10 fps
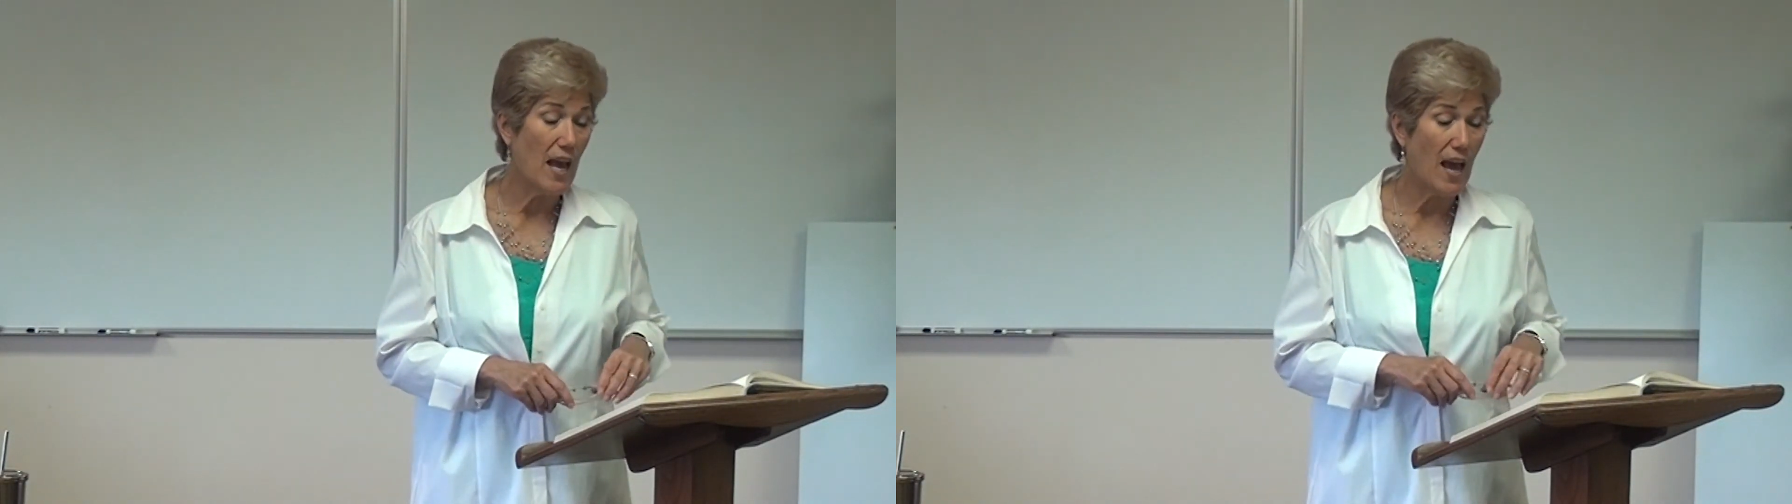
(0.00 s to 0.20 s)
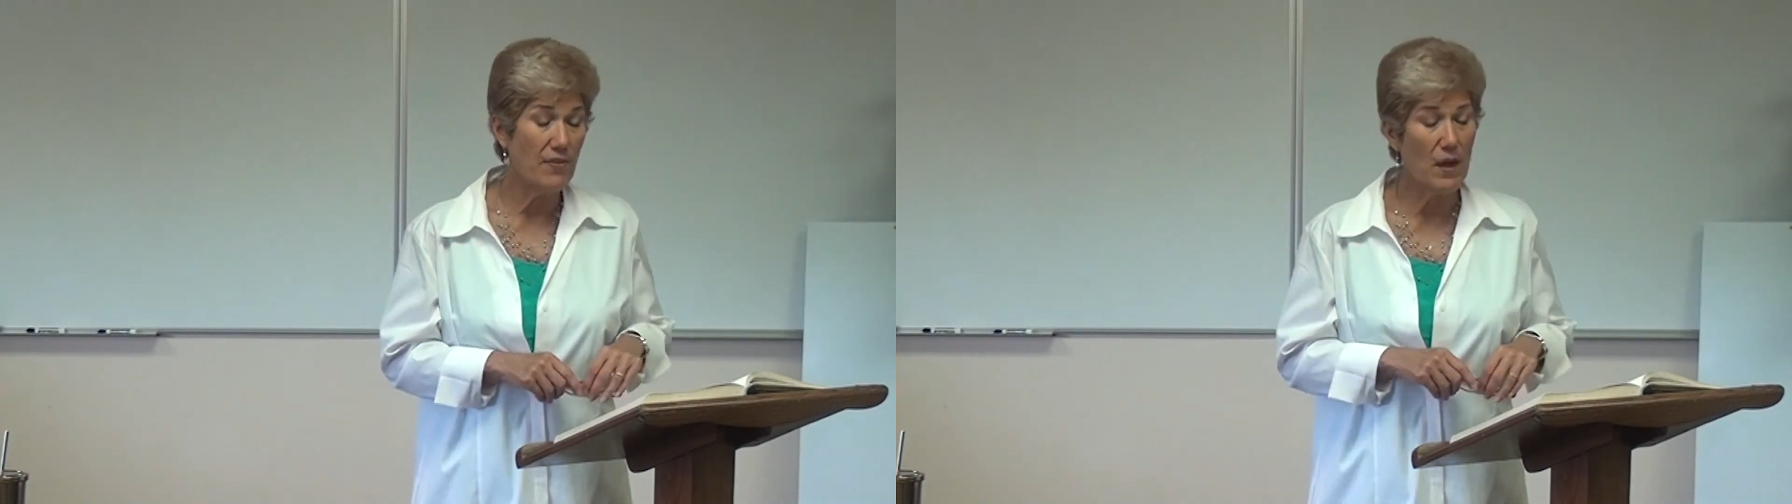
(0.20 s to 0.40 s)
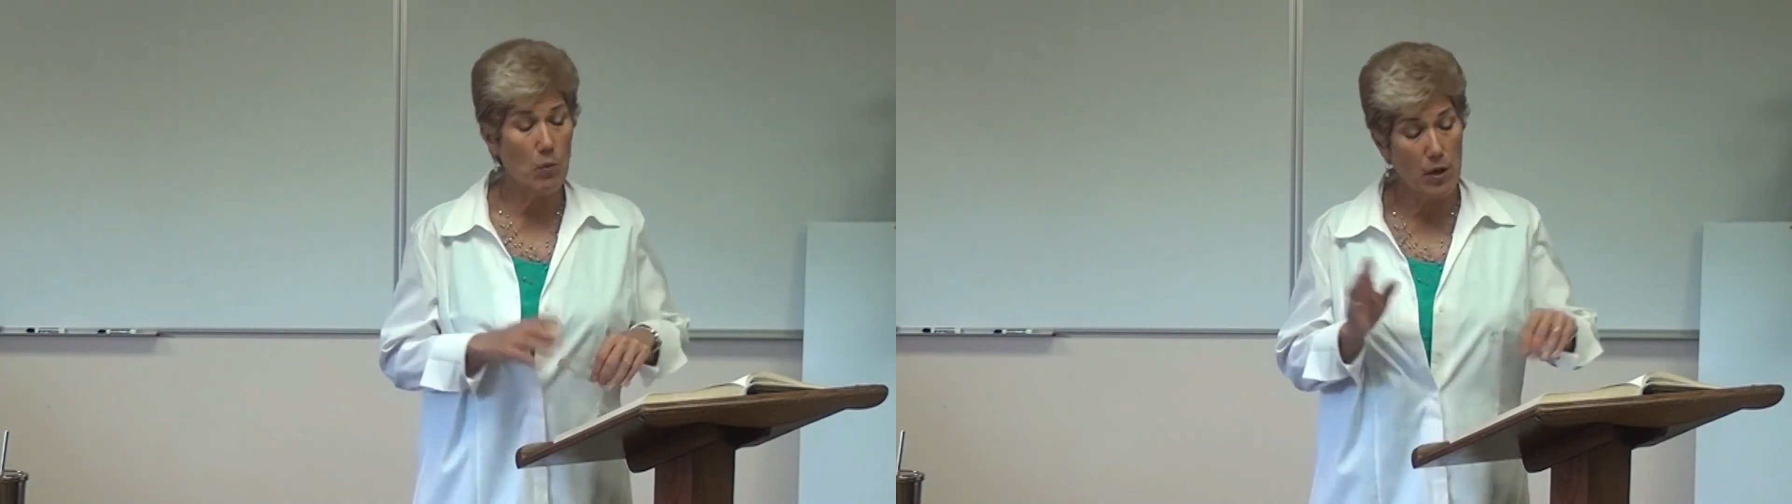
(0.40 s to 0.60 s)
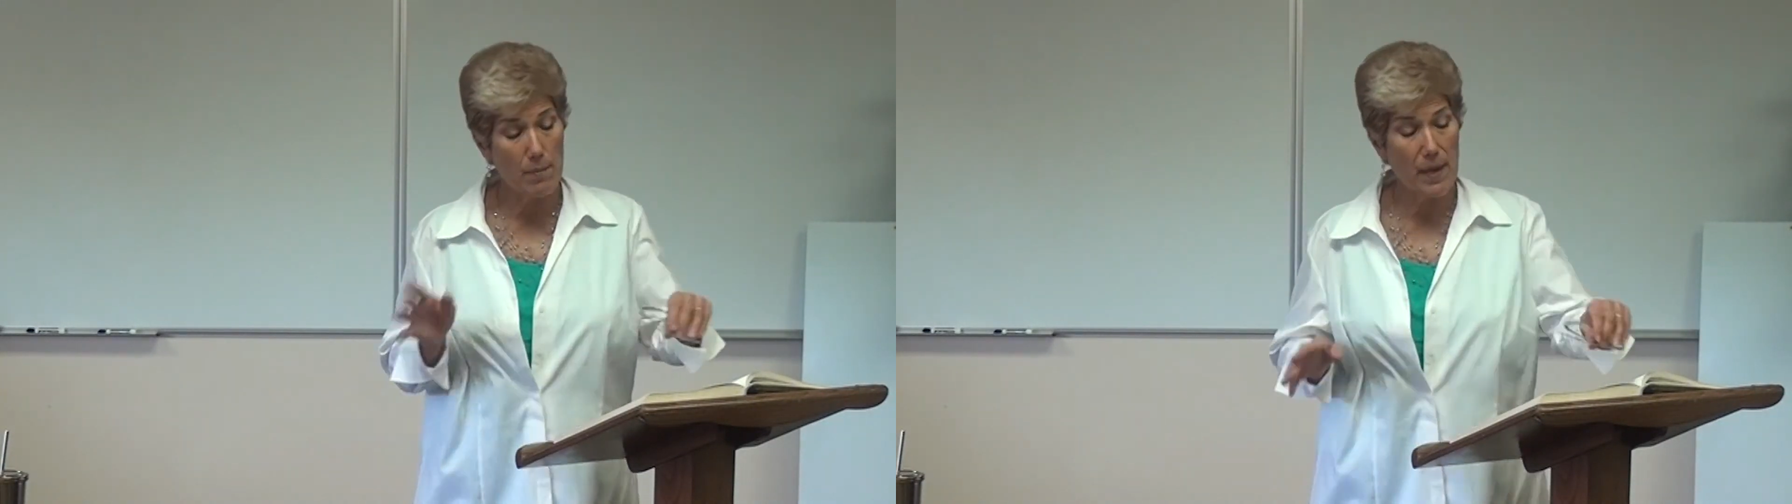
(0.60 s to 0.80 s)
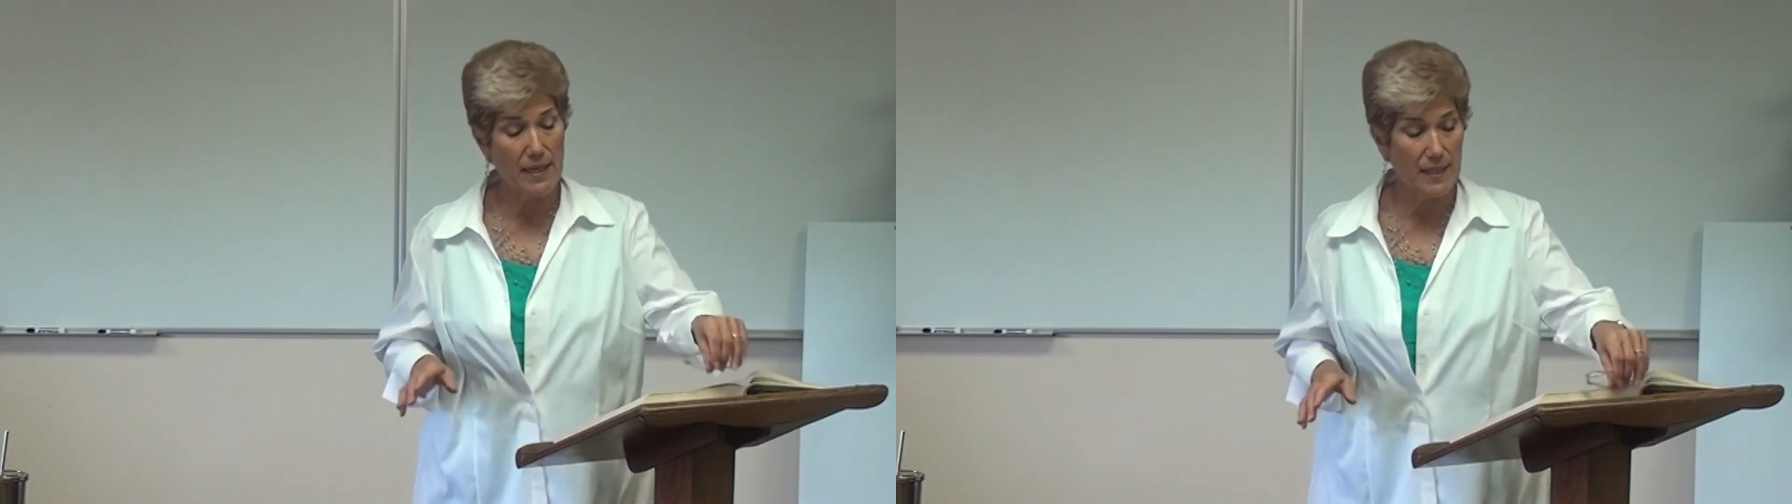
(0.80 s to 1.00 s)
and then we'll
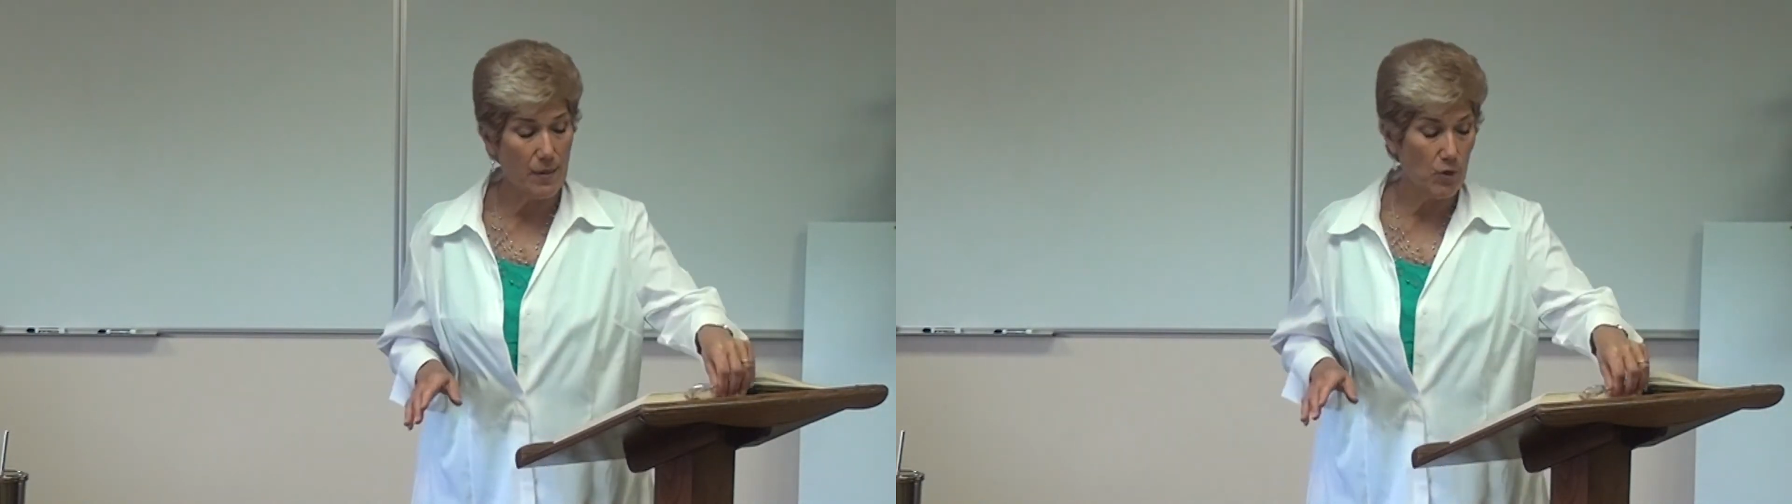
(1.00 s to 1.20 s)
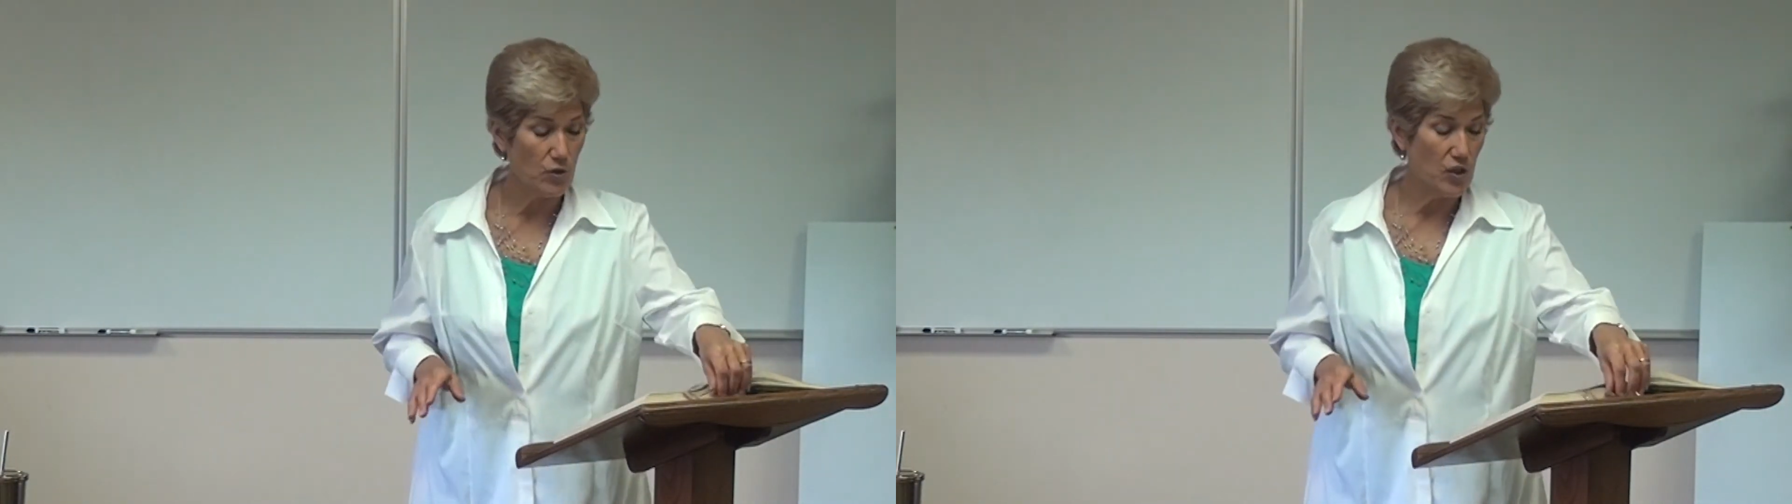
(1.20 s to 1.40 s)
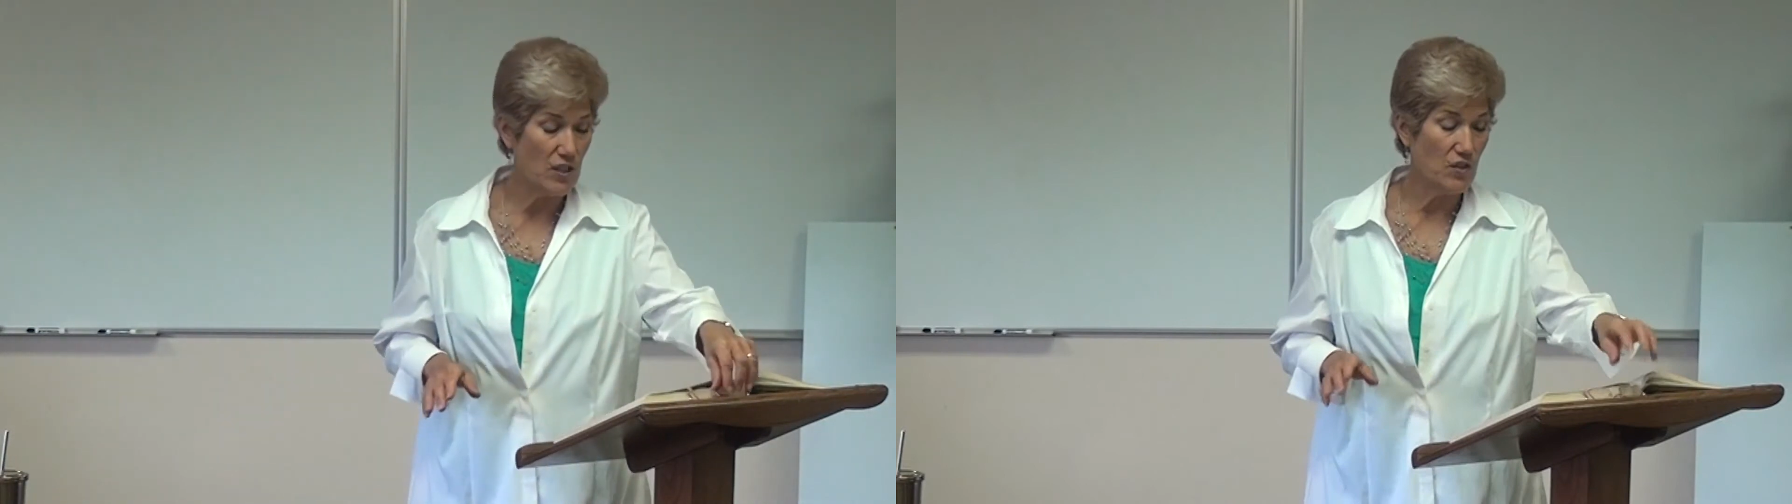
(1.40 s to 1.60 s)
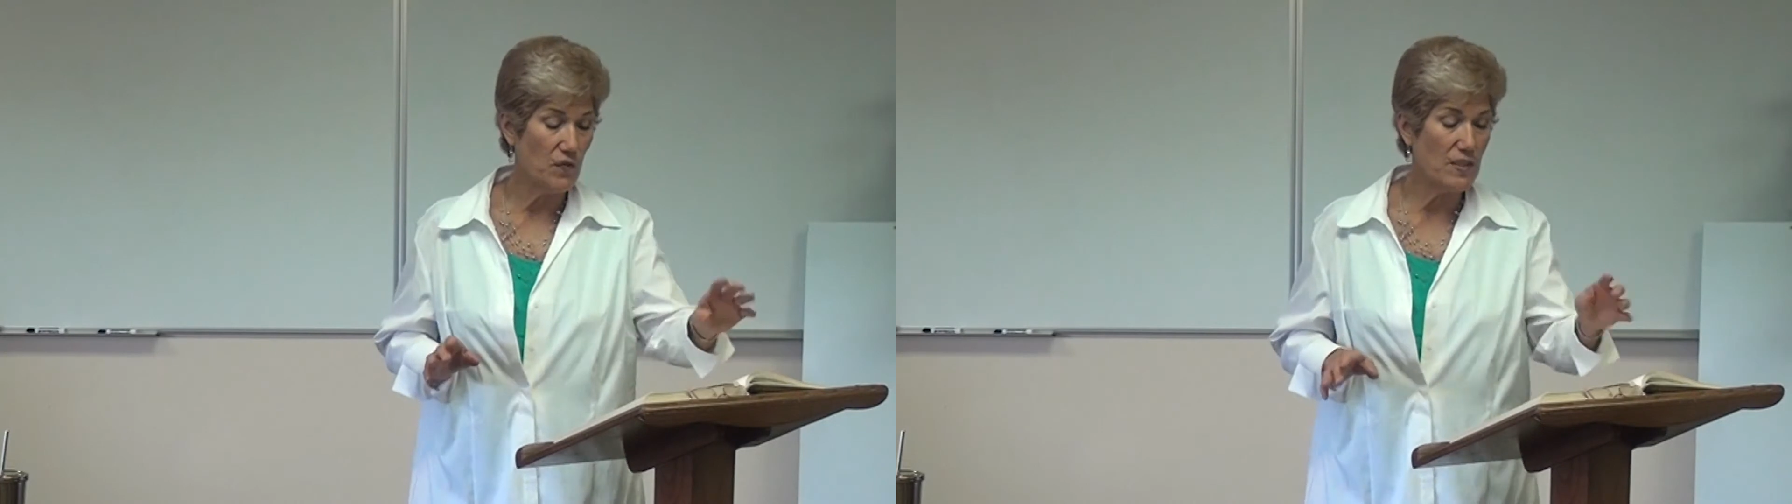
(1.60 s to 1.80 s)
come back to chemical changes.